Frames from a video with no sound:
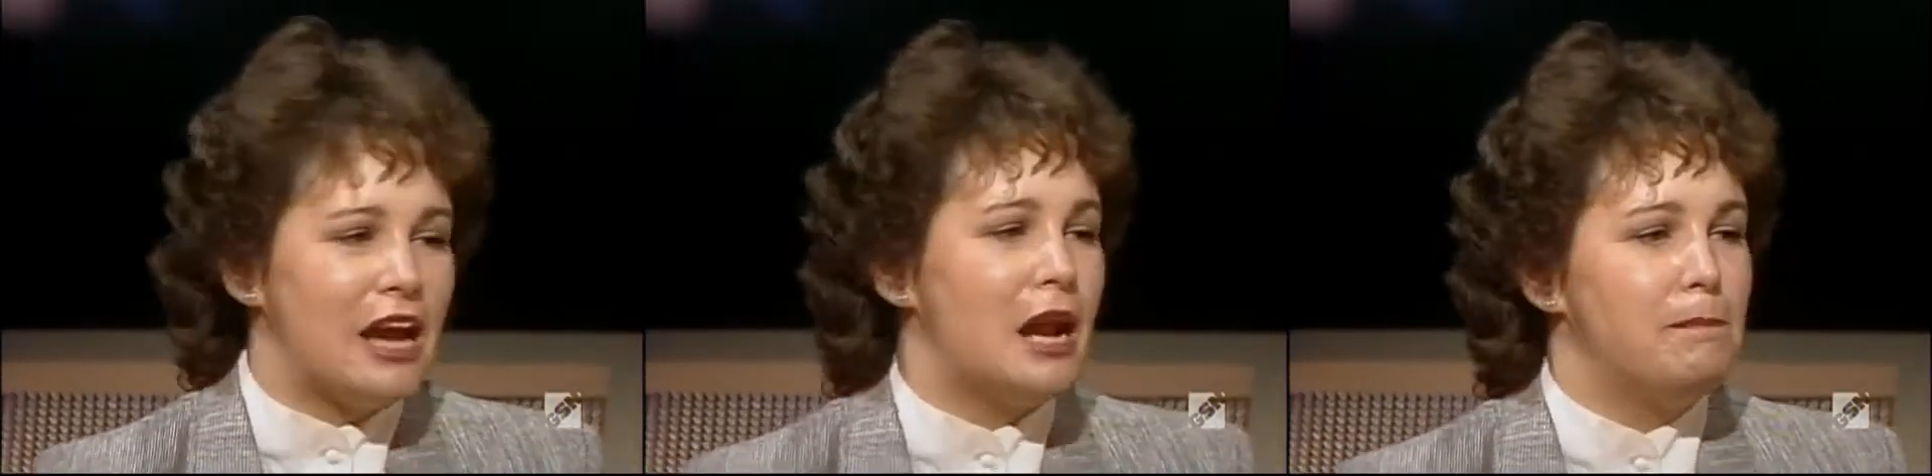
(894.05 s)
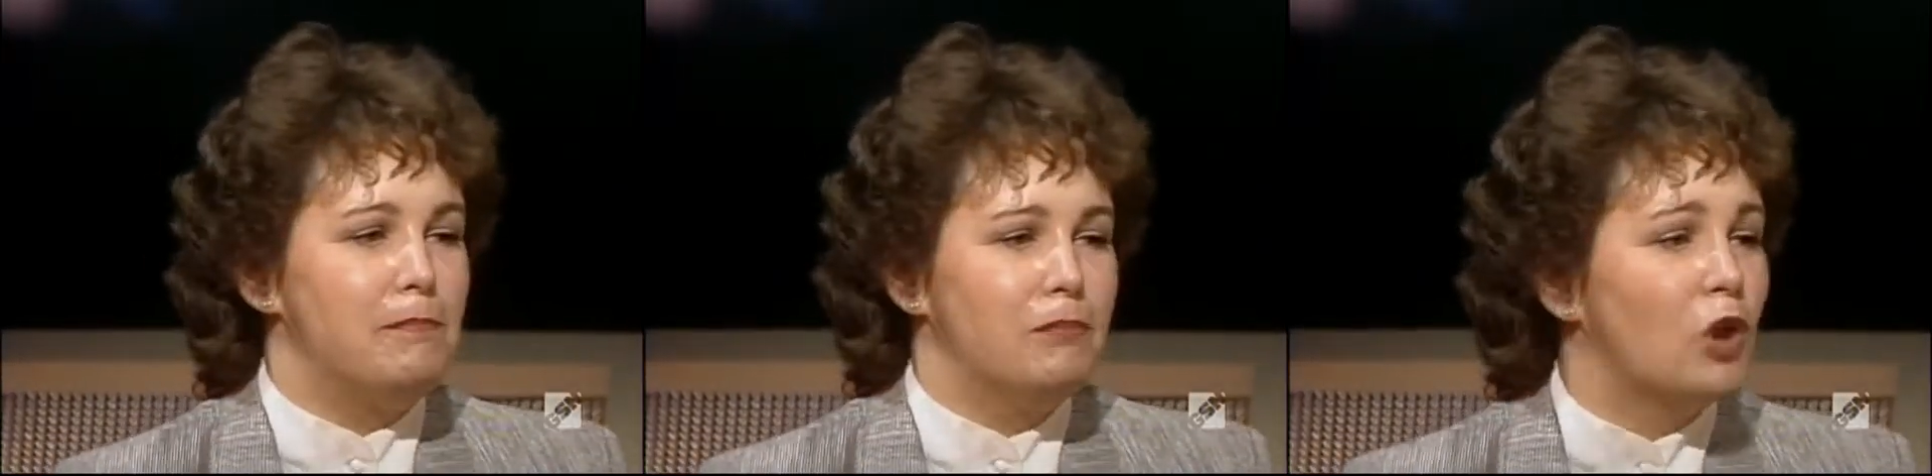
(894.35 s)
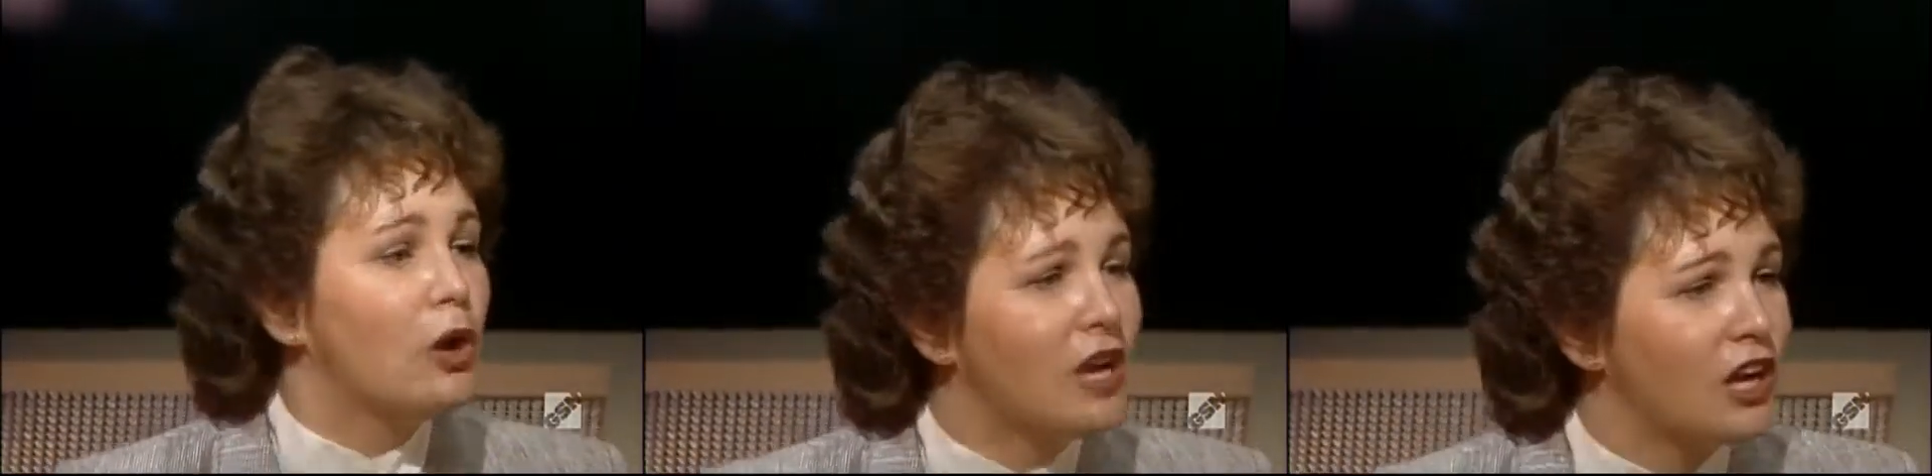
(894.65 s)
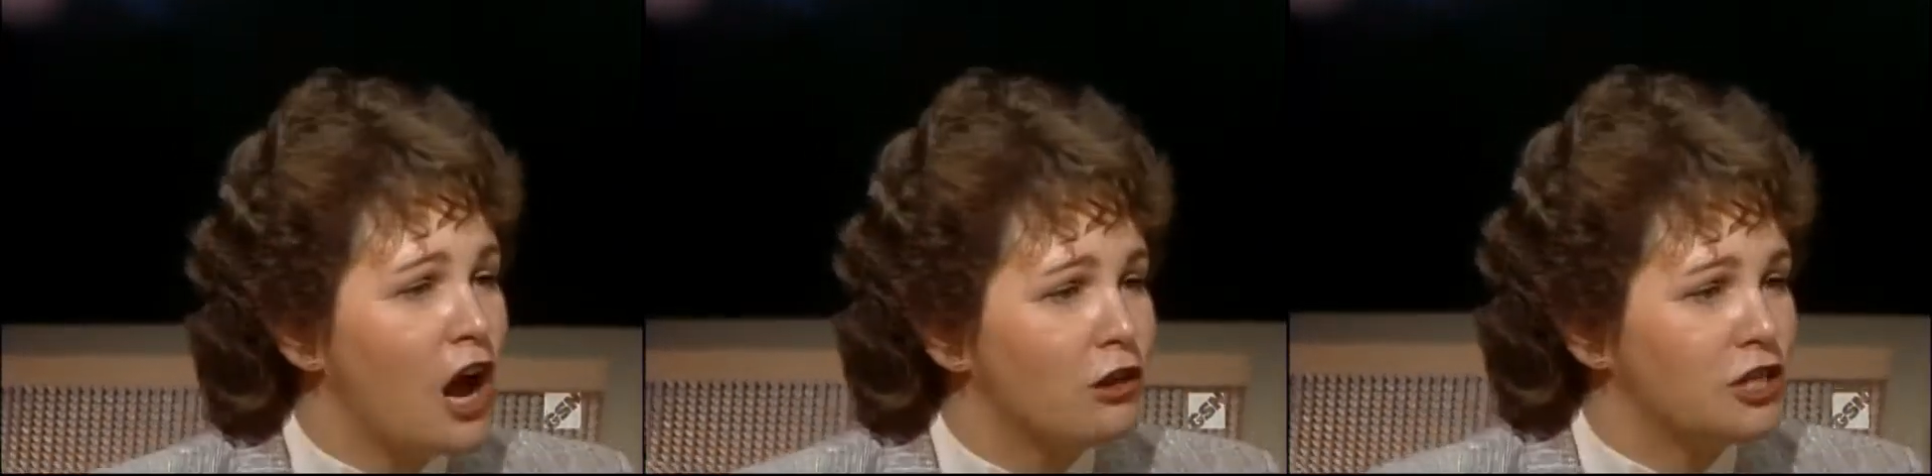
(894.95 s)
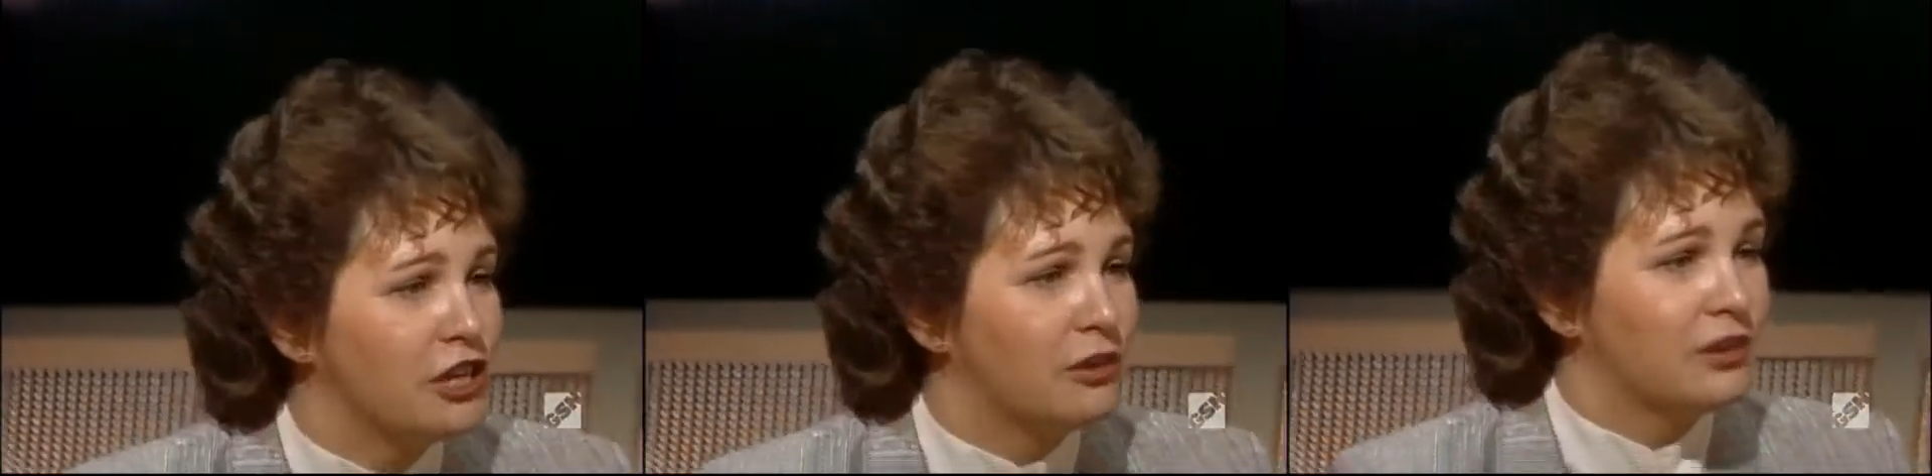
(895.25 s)
gonna... Where would it go
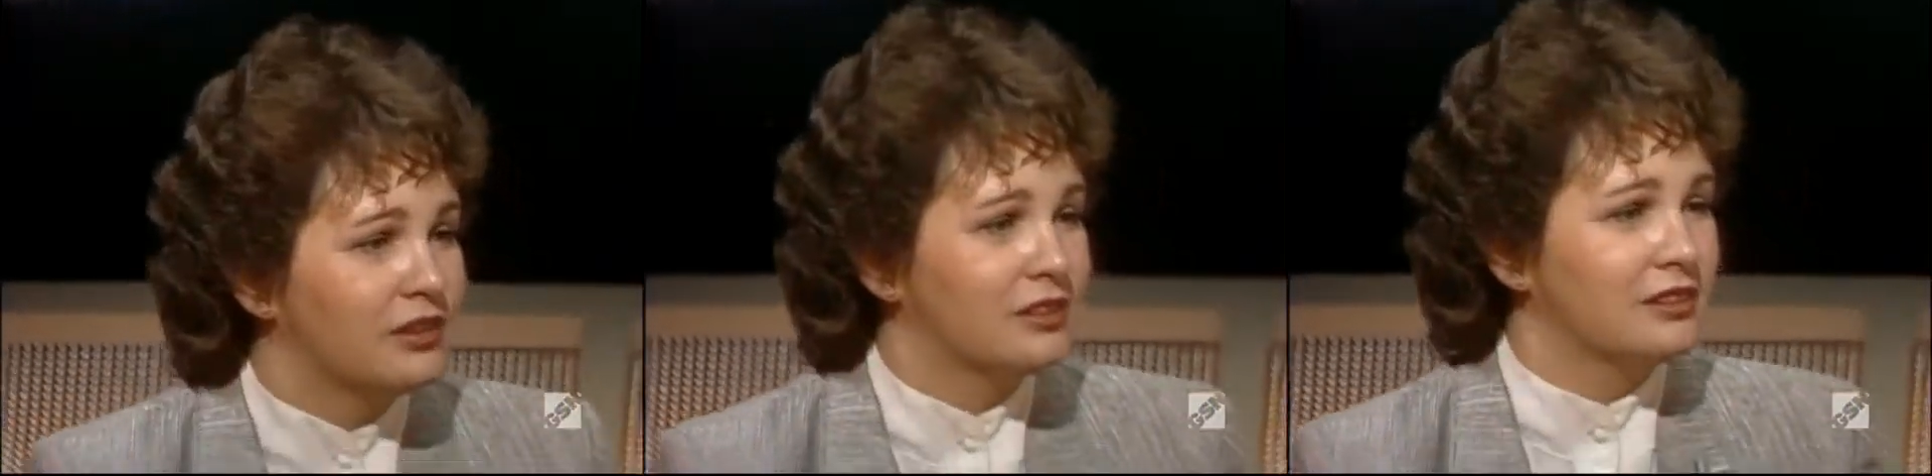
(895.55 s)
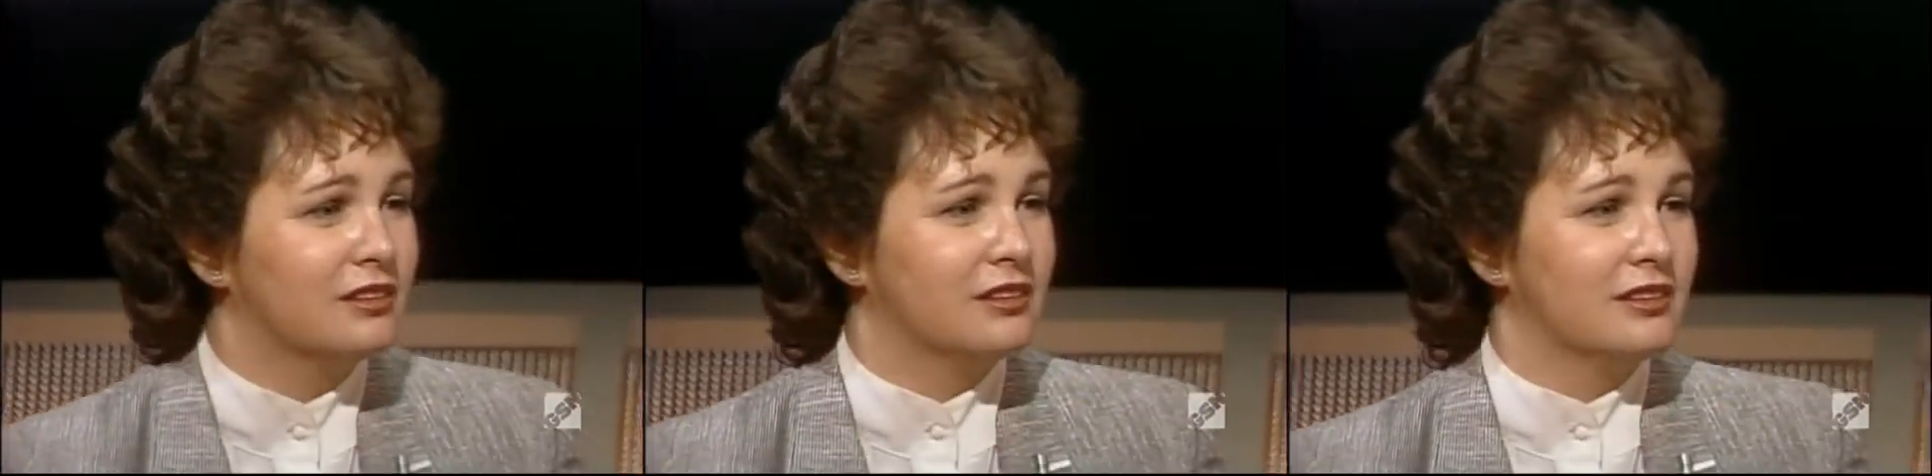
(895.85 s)
to? Goes to Troy.